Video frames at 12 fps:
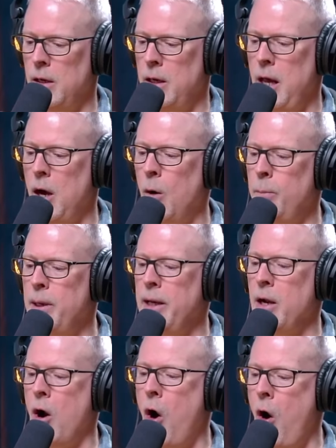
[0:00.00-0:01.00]

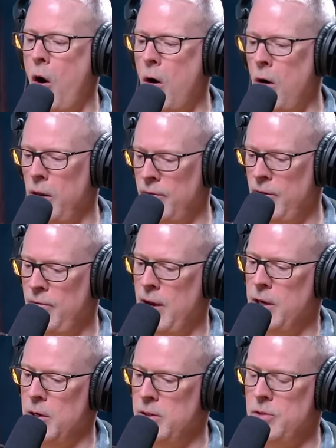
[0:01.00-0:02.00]
helping all of the
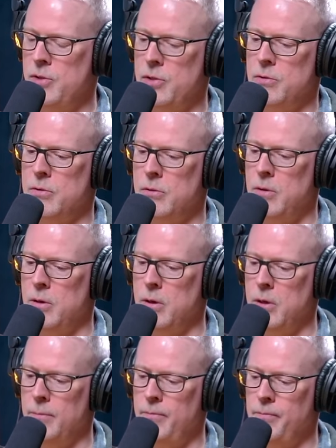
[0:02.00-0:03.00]
veterans
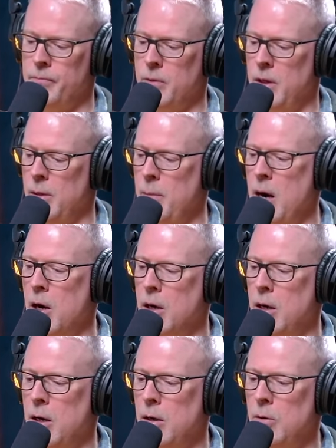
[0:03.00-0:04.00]
in
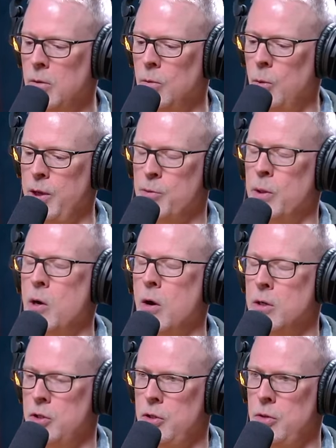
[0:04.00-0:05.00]
America with
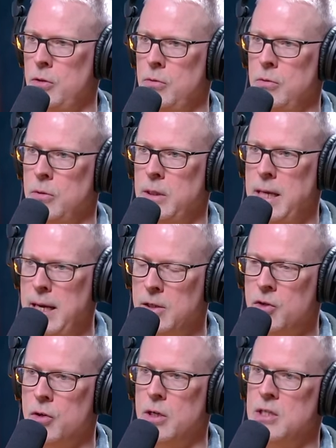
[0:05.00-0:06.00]
regard to
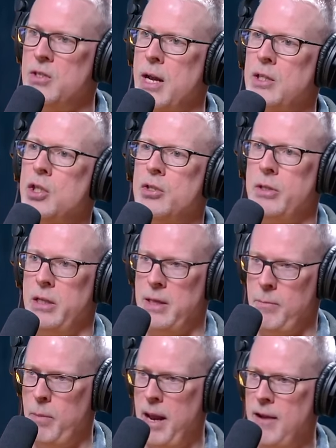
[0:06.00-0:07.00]
cancer. And it's not just that
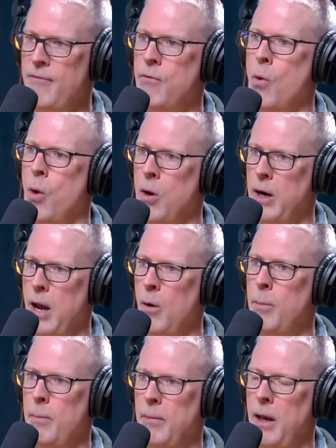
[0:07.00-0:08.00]
they pay for and
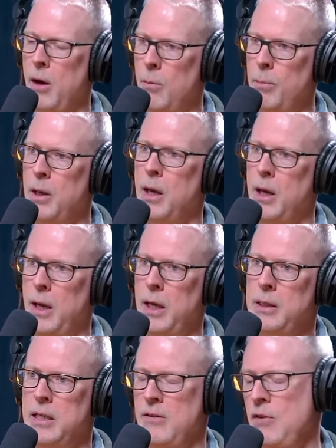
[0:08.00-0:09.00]
help yep.
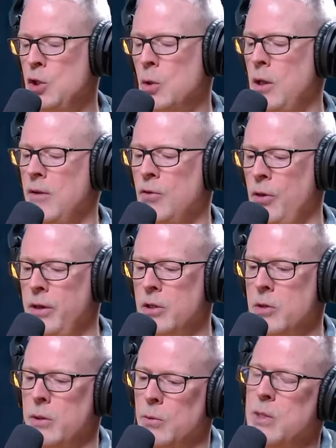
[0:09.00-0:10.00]
at the individual level. They're
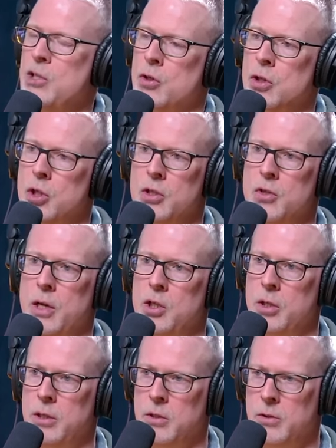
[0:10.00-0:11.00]
doing research and
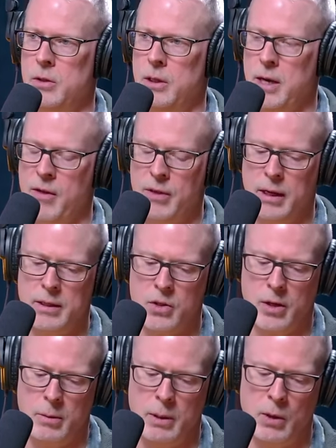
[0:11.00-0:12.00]
such that I think is
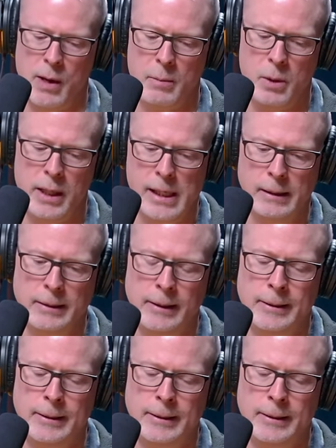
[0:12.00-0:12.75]
going to be groundbreaking.